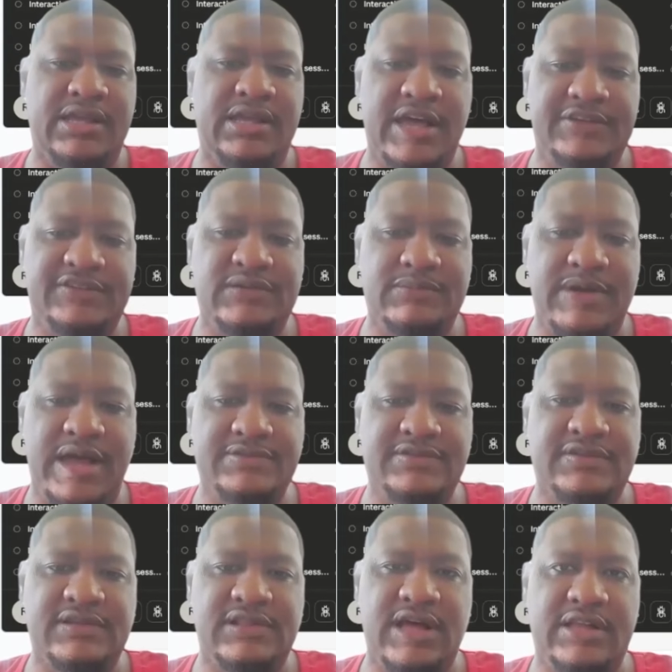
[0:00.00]
It
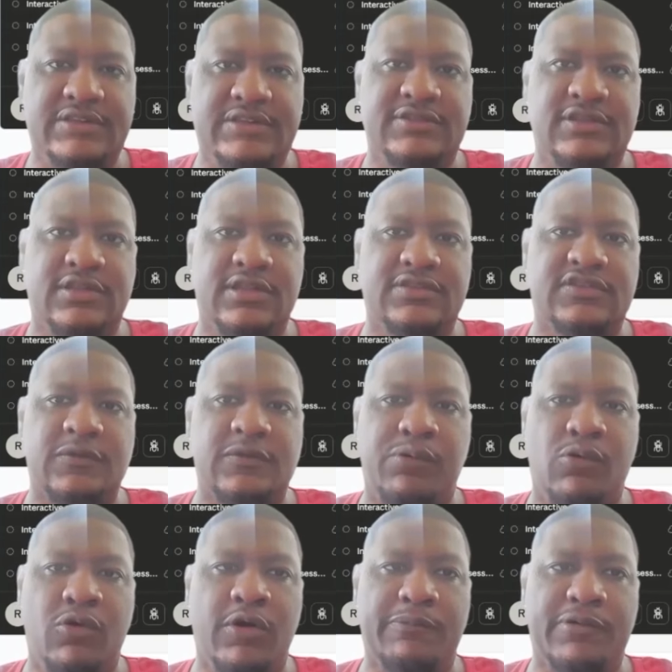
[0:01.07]
customizes Claude. So the
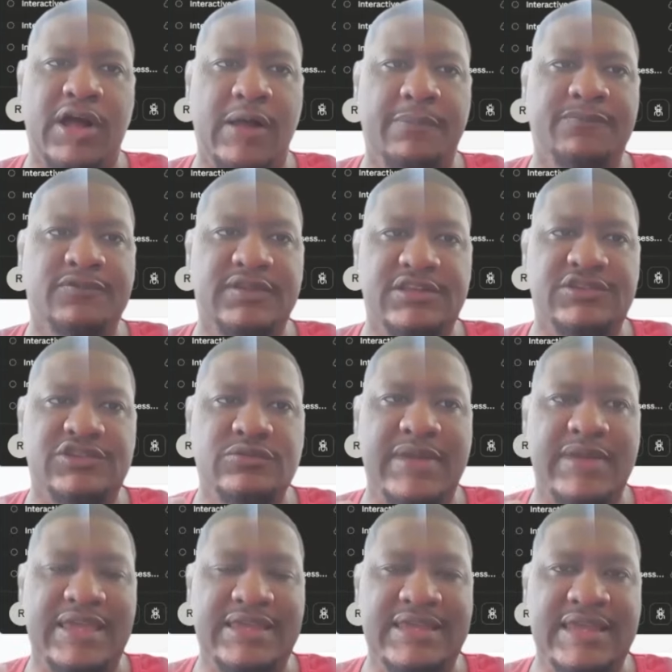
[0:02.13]
support problems that
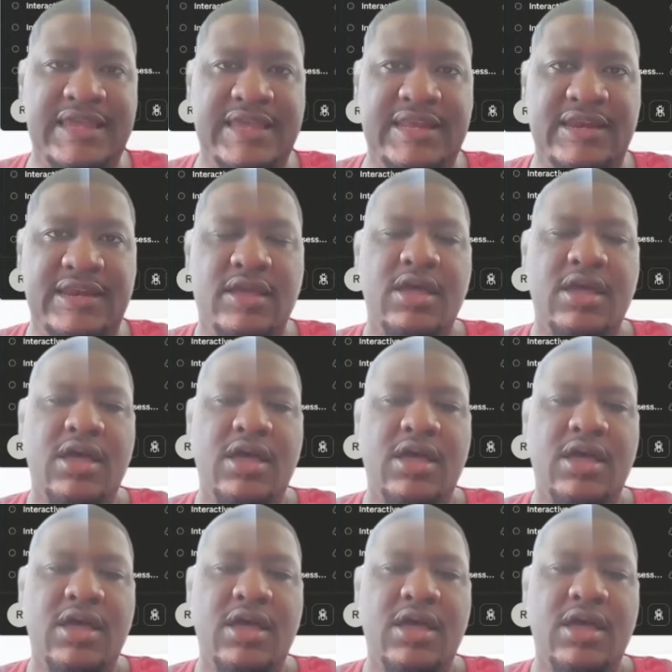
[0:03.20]
you may get